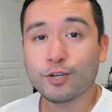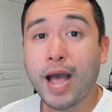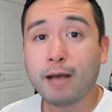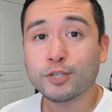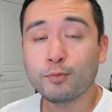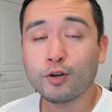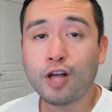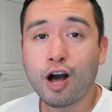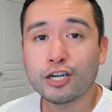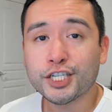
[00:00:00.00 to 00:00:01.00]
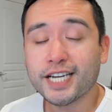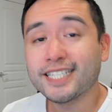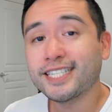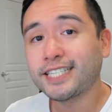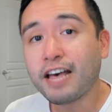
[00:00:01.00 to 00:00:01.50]
So AppSumo launched
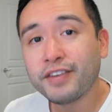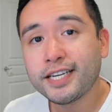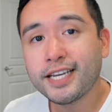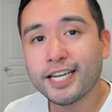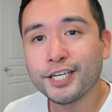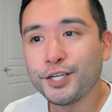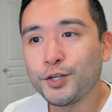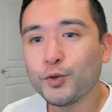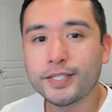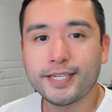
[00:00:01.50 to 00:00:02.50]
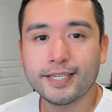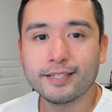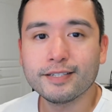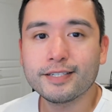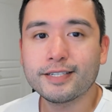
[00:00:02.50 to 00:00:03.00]
7 new
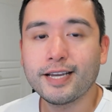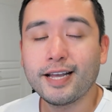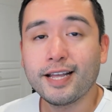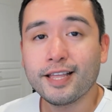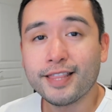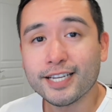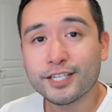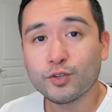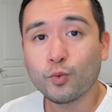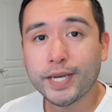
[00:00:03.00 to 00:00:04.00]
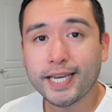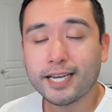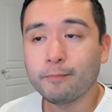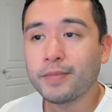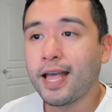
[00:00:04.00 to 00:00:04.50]
deals this week,